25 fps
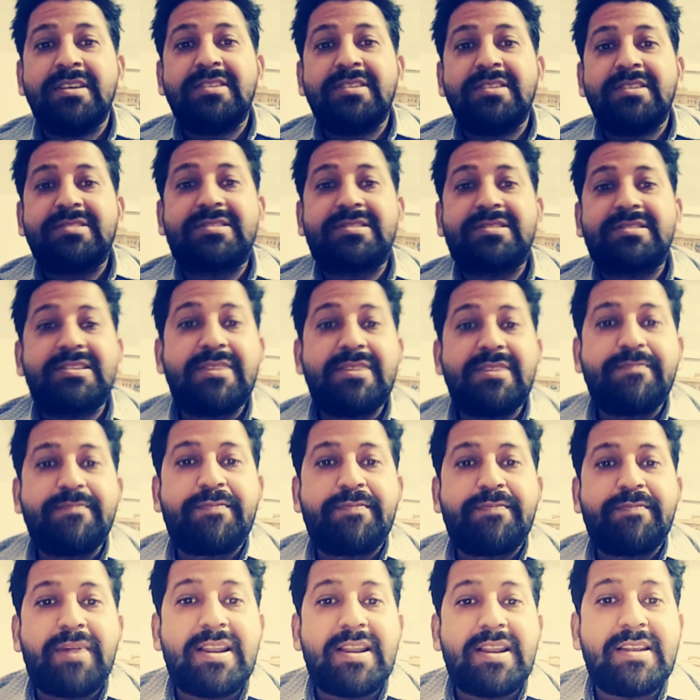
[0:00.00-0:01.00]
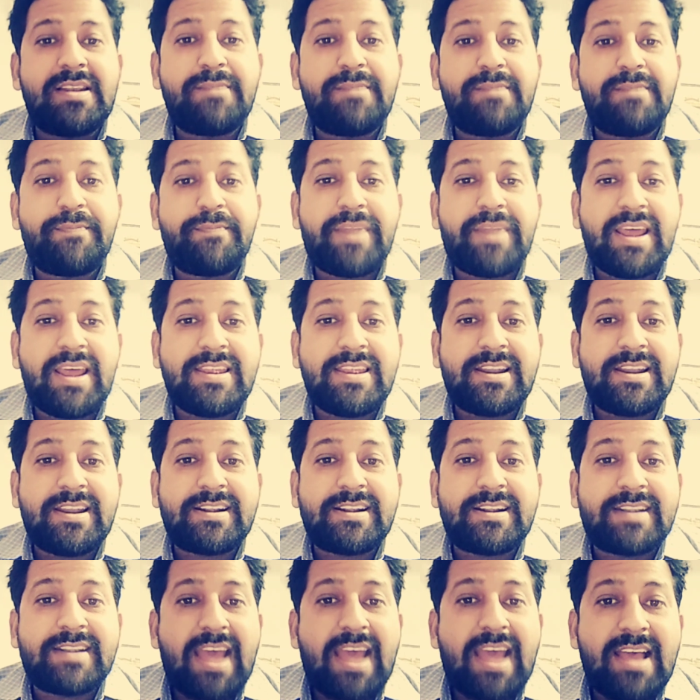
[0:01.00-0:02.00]
simple
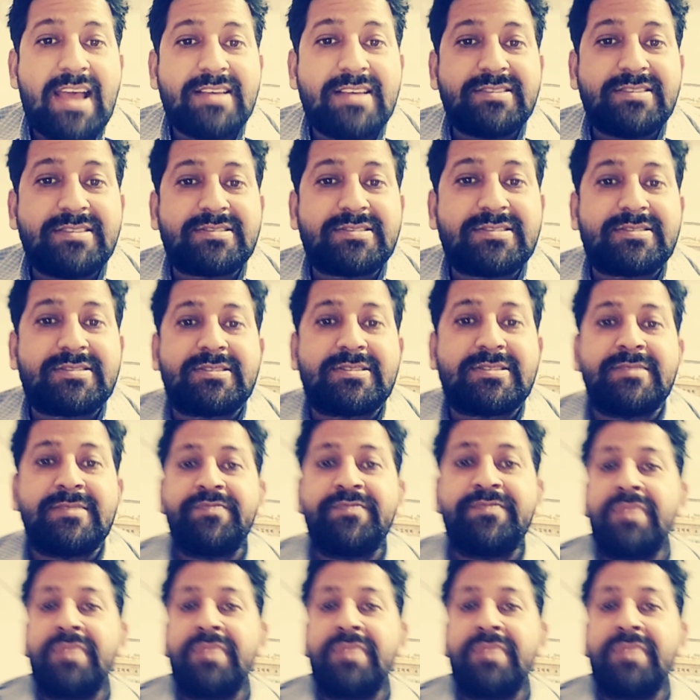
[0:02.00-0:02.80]
present tense.